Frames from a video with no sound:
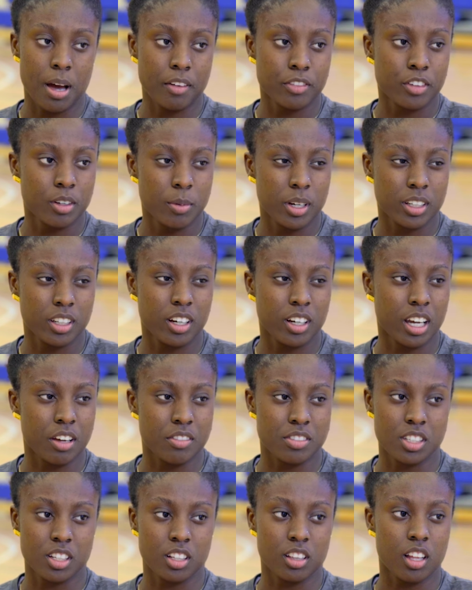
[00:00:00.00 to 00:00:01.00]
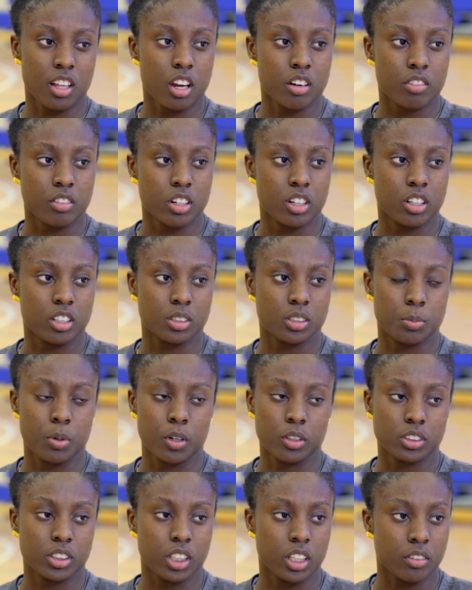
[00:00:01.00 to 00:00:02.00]
after my dunk, I've seen a lot of girls
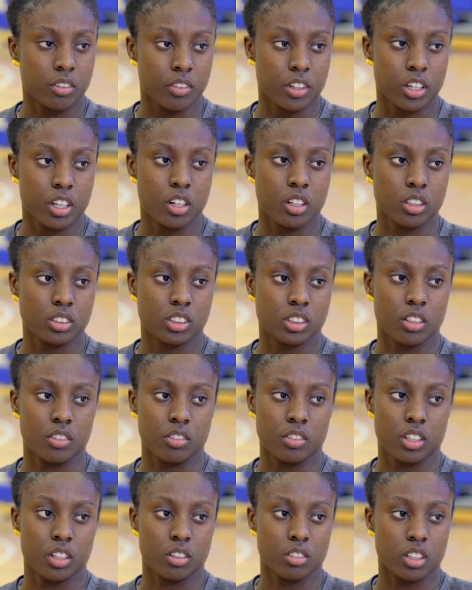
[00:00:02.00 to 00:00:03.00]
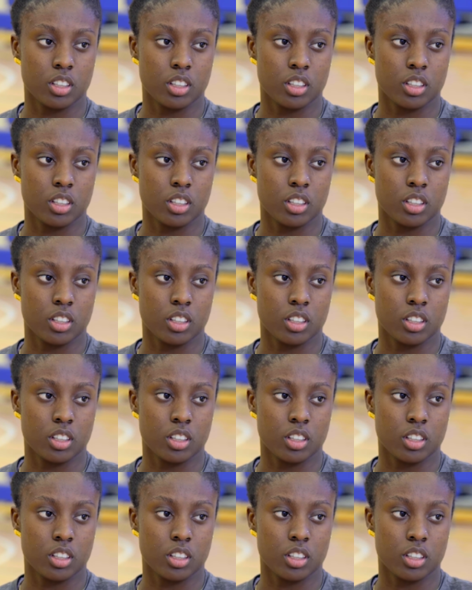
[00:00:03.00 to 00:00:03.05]
posting videos of, you know,